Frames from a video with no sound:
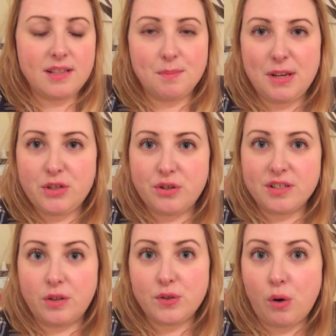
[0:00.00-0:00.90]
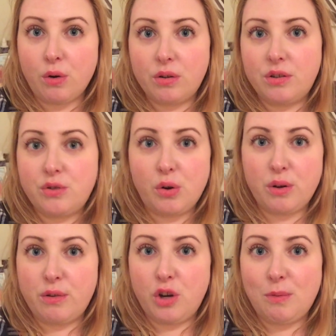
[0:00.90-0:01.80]
some pictures and I'll talk
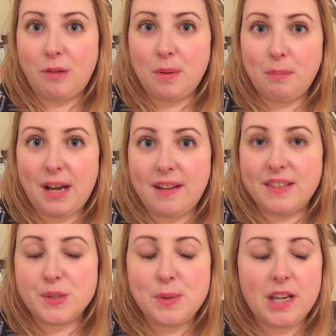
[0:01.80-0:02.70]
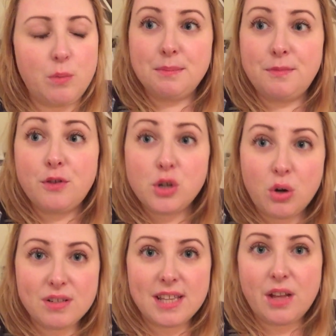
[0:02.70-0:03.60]
you through what I've been buying this week. Before I get
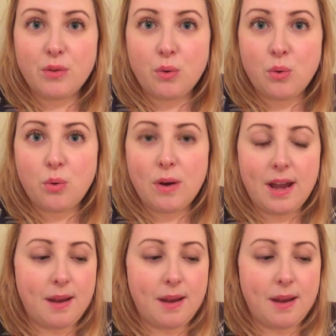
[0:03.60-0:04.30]
on to that though,